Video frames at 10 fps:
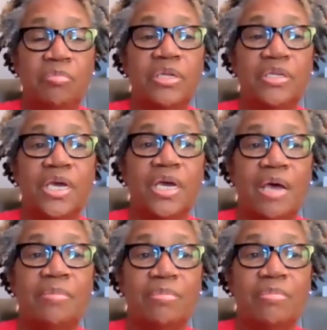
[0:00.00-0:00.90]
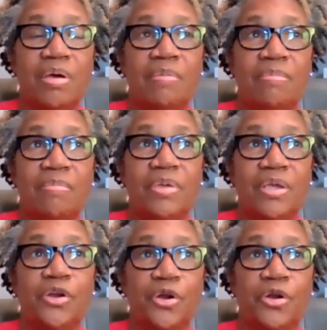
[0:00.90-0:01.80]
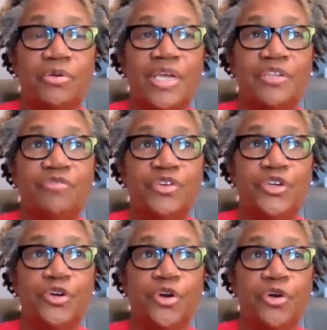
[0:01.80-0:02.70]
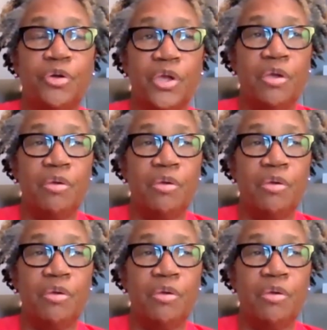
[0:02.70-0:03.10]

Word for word: But yeah, I'm I'm in her. That's for sure.